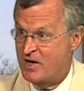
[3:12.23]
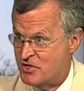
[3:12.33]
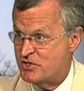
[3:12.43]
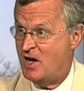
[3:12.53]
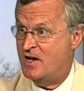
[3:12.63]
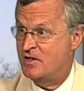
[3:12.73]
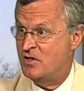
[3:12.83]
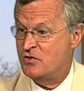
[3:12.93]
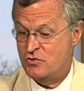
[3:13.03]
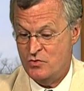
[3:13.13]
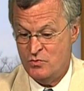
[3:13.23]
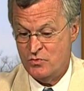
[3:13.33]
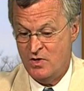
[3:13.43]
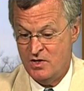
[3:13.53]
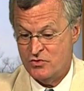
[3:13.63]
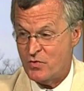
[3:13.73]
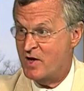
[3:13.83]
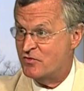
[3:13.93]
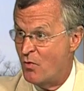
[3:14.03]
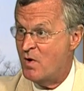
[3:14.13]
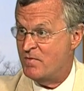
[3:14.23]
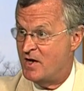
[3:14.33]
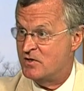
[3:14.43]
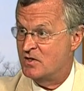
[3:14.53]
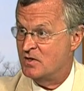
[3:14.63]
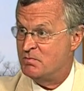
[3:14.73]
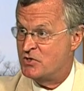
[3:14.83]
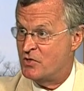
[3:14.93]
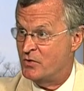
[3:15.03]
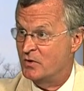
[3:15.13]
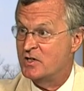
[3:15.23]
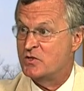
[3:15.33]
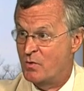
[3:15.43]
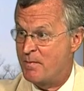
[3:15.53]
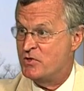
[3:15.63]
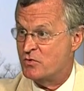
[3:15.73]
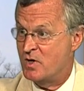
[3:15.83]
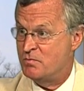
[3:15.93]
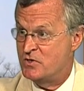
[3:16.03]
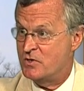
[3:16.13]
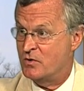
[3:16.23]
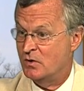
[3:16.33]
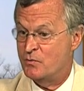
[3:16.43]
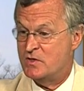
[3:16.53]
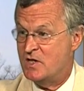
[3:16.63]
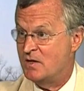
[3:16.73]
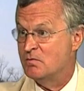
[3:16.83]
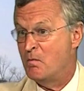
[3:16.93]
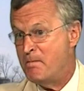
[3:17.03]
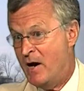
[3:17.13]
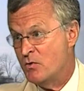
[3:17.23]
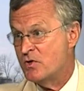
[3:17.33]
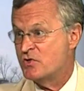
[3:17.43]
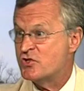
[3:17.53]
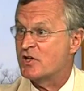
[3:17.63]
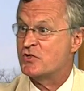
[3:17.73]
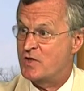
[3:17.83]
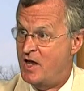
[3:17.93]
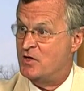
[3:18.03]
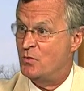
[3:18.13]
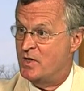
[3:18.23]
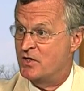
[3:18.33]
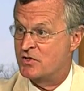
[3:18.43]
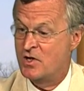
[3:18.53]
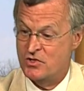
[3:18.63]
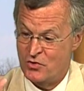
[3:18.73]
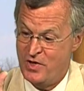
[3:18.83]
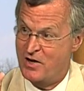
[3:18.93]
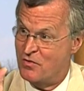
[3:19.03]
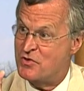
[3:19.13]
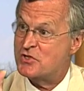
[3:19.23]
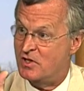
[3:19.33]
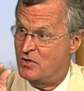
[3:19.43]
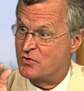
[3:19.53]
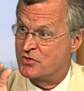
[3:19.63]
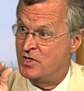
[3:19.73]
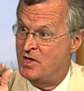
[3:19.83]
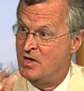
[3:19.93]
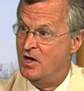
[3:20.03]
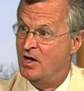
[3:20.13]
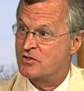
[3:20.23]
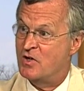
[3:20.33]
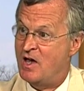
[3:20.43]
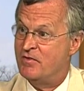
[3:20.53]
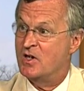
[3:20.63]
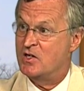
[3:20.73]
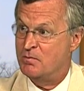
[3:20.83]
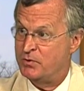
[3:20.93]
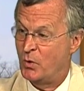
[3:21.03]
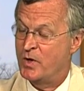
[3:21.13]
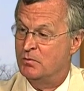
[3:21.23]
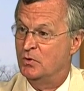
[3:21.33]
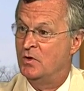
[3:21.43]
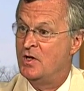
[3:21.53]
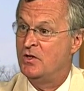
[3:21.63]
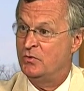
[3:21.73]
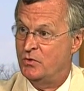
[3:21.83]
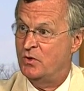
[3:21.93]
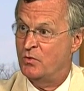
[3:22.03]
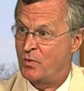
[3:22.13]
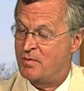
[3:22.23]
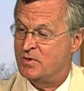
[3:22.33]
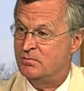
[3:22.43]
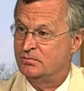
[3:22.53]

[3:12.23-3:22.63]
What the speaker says: they decided to transform that material into weapons-grade material, it would take them about 6 to 8 weeks. So they are this close to having a deployable nuclear weapon.